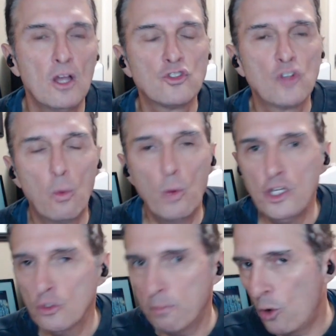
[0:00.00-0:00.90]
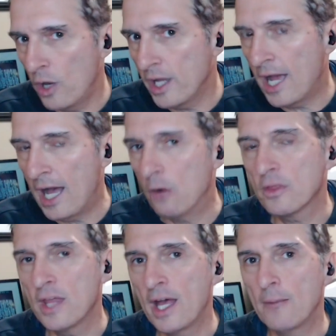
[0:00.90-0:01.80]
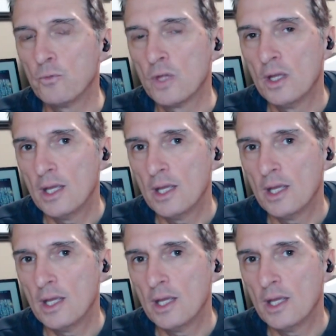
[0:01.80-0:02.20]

So when you point out that